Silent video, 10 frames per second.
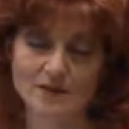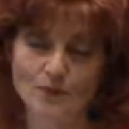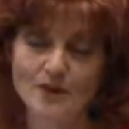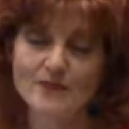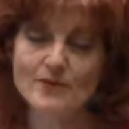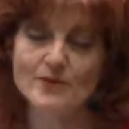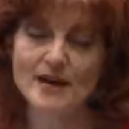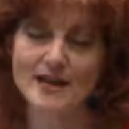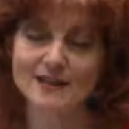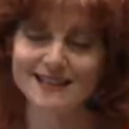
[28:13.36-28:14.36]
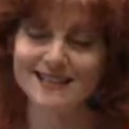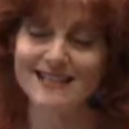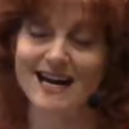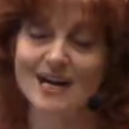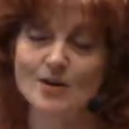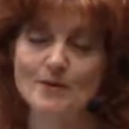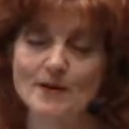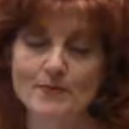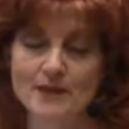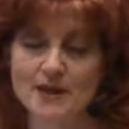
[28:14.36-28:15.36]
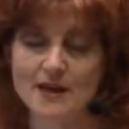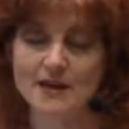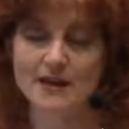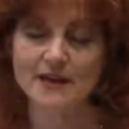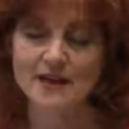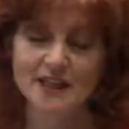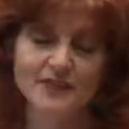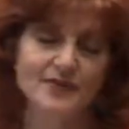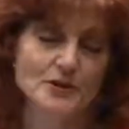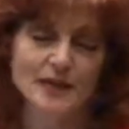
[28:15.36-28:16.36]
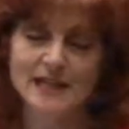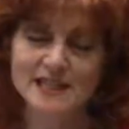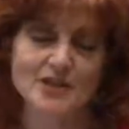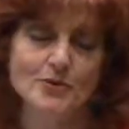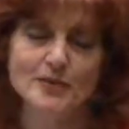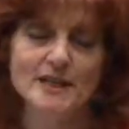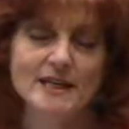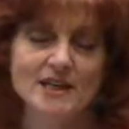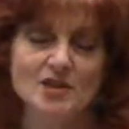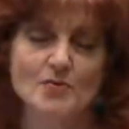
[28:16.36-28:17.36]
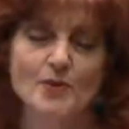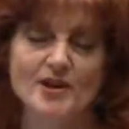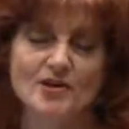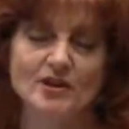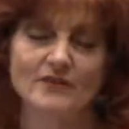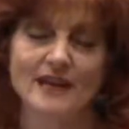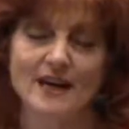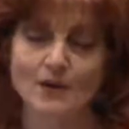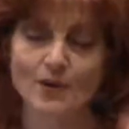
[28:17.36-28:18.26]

whatever that desire may be, that individualized and unique expression of that,